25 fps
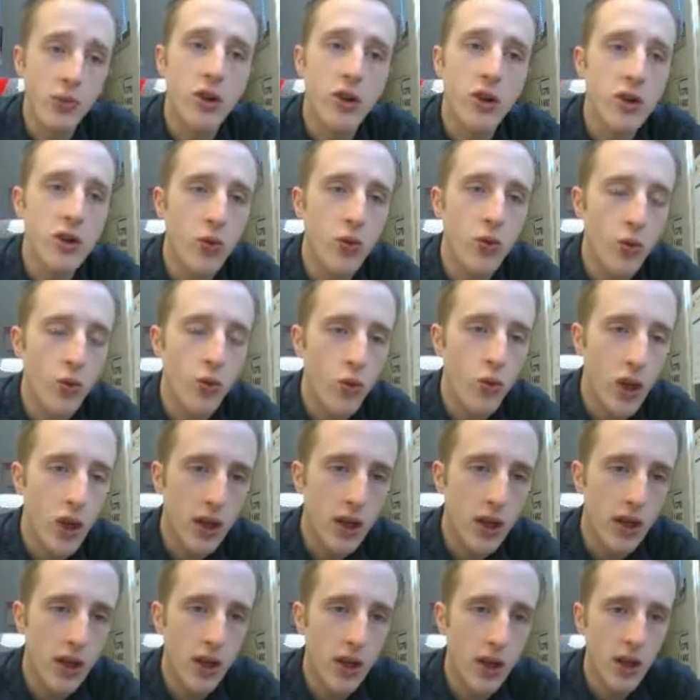There's a
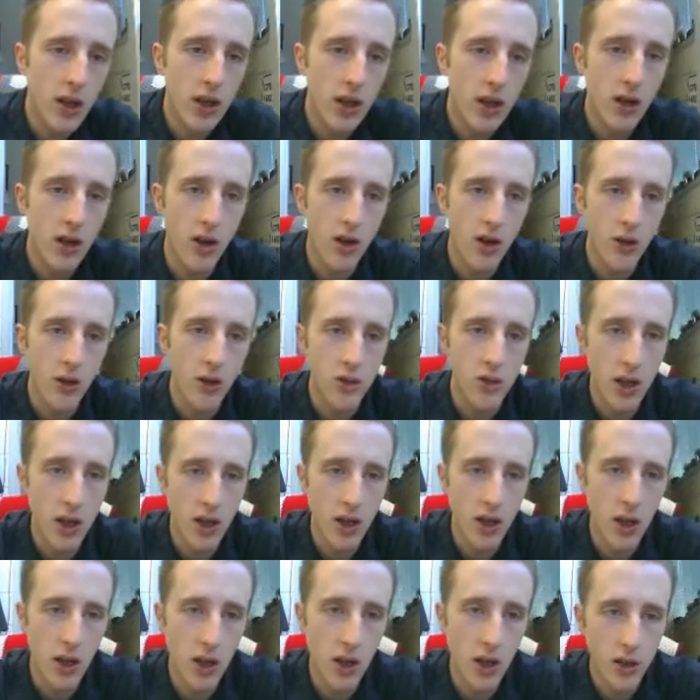width and an
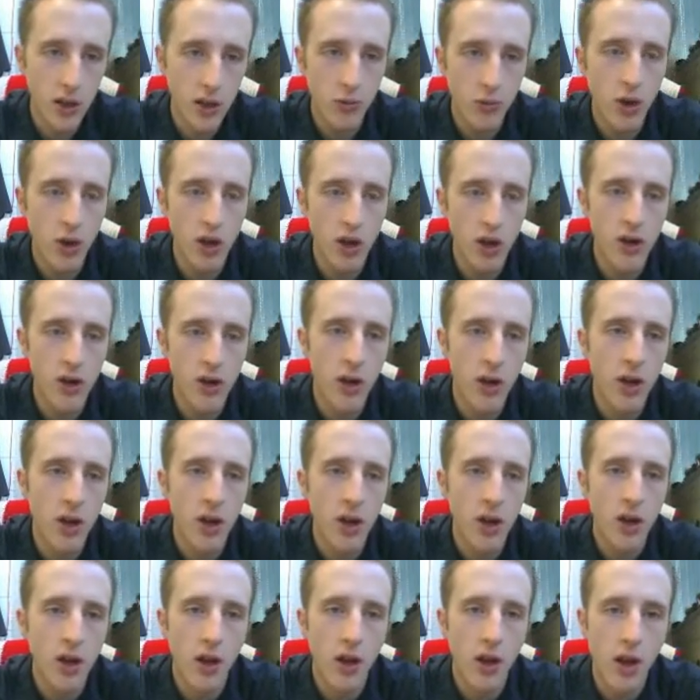object height button.
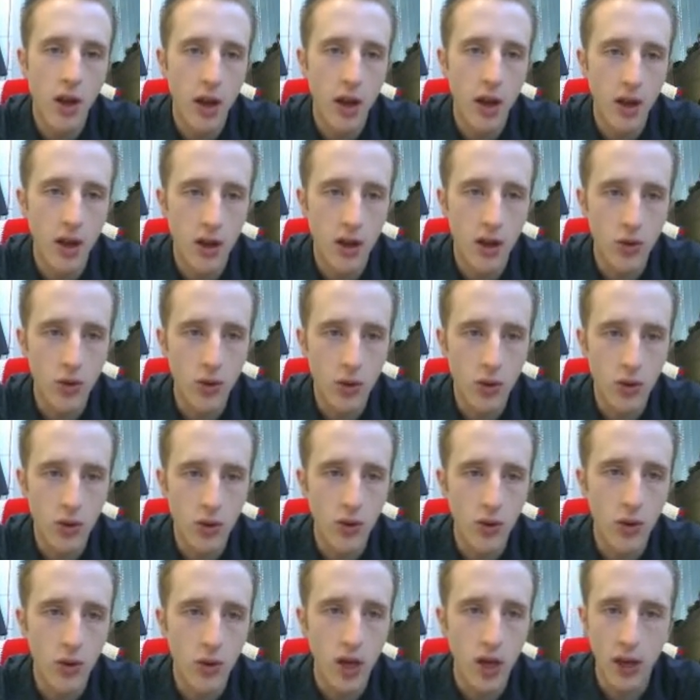I can go
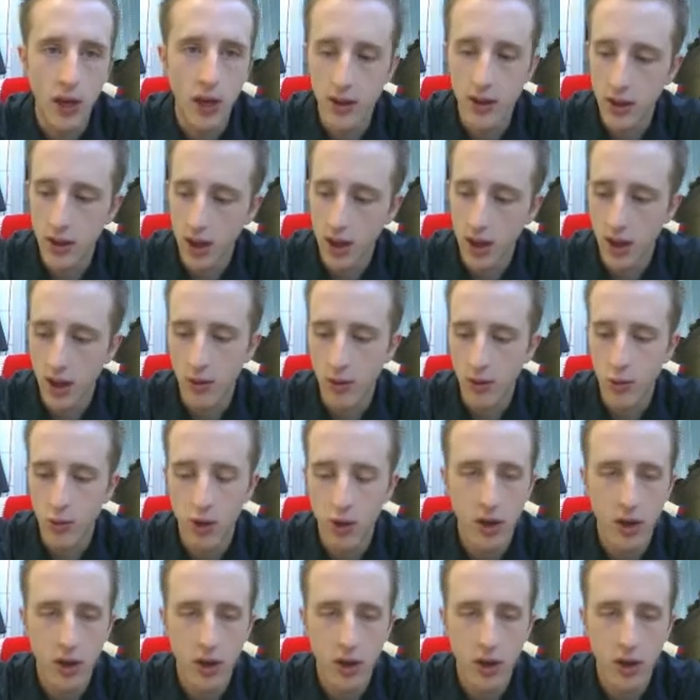through and type,